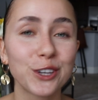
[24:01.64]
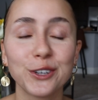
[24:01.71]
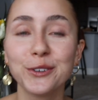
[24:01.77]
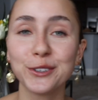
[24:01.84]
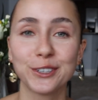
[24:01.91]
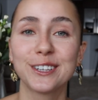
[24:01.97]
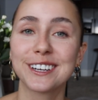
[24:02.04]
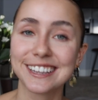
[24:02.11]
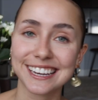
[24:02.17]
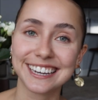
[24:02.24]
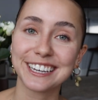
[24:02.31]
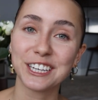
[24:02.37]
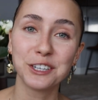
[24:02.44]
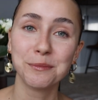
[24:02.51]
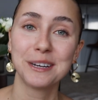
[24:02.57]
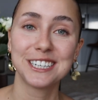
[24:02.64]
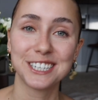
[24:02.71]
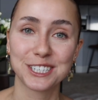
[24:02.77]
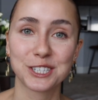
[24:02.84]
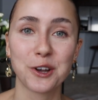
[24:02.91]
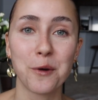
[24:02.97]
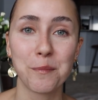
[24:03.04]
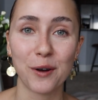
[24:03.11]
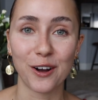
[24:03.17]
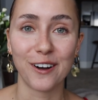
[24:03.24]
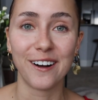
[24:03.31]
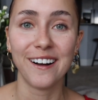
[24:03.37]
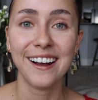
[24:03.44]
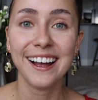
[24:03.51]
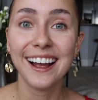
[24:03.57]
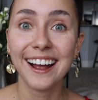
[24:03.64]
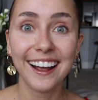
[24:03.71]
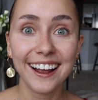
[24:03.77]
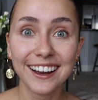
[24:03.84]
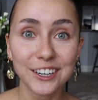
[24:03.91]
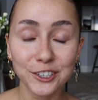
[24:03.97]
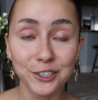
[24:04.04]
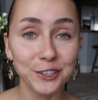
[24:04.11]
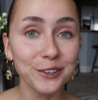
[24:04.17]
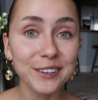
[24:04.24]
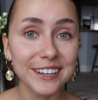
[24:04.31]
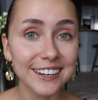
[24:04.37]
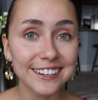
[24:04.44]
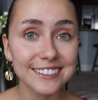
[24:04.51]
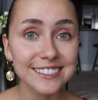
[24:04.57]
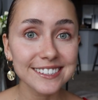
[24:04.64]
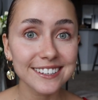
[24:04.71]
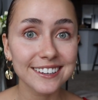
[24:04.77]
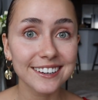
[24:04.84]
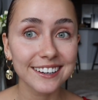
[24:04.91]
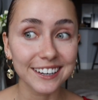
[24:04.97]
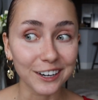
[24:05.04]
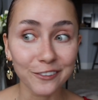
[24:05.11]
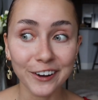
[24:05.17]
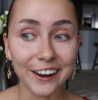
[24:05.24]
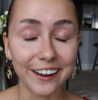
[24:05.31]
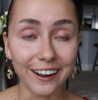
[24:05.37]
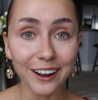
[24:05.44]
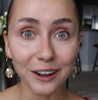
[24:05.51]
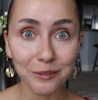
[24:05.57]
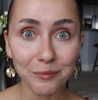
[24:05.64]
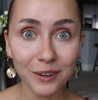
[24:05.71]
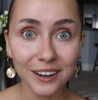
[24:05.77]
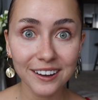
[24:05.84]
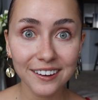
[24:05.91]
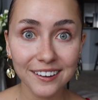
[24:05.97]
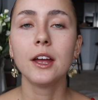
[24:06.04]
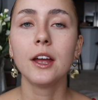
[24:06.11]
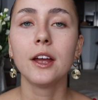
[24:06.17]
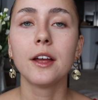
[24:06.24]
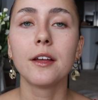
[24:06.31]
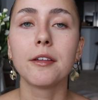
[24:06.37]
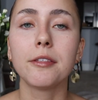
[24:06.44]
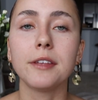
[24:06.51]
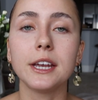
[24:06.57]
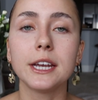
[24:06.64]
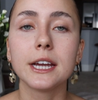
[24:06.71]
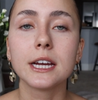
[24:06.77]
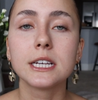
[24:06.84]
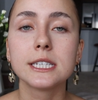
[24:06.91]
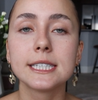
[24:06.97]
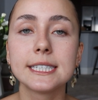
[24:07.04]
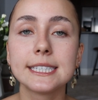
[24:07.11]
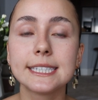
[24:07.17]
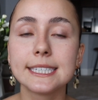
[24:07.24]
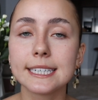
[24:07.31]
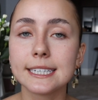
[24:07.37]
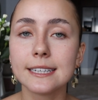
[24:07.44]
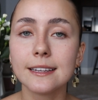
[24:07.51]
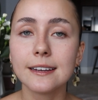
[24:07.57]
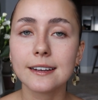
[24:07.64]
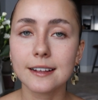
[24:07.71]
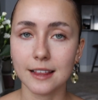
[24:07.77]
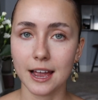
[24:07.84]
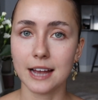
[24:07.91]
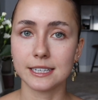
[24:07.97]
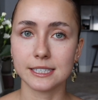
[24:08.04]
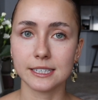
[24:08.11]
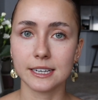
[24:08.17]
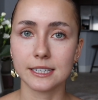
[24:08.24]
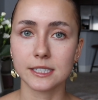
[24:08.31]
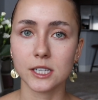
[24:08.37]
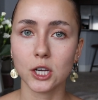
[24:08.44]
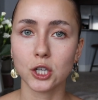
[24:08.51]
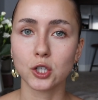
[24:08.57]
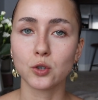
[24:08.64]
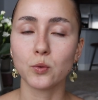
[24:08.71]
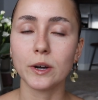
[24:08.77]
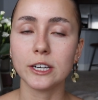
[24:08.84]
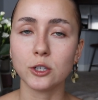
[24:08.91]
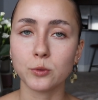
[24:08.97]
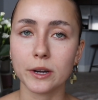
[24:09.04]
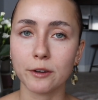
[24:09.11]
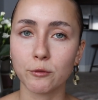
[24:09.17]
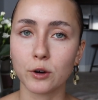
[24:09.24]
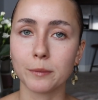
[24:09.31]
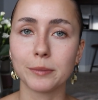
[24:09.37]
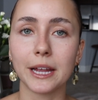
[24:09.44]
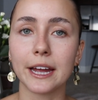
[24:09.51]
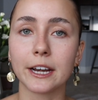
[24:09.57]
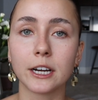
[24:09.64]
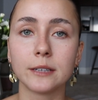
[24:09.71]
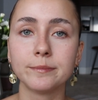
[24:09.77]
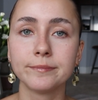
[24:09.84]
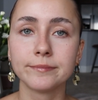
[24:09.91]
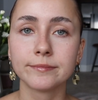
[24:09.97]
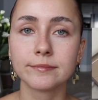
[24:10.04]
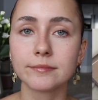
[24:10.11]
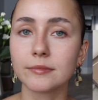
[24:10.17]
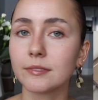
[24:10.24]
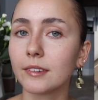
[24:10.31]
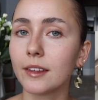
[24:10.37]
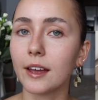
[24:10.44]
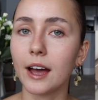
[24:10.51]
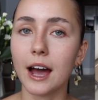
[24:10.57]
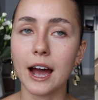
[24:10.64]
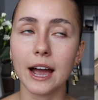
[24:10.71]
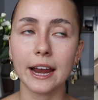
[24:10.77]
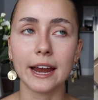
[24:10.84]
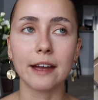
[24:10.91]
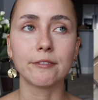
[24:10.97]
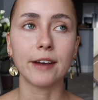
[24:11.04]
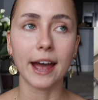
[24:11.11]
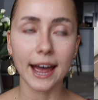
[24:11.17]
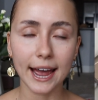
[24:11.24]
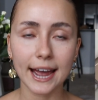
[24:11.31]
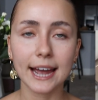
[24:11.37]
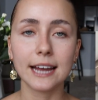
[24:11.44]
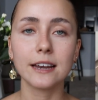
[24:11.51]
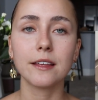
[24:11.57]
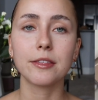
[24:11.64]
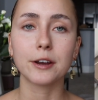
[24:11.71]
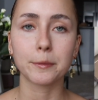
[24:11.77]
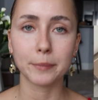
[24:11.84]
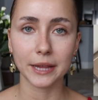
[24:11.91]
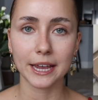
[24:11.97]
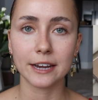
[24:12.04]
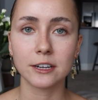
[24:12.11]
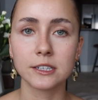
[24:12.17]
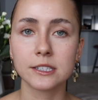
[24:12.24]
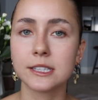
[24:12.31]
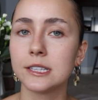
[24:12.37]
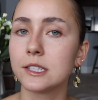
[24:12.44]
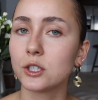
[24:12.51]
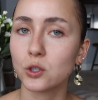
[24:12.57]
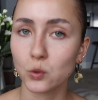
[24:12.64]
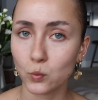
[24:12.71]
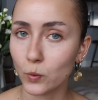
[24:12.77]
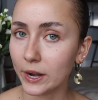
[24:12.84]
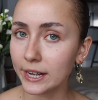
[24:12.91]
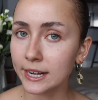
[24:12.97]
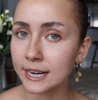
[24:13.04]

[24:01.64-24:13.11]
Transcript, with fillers: cute. You look like a human disco ball. New Year's, here we come. The Still Classics twenty twenty-four planner. I have had their planner since twenty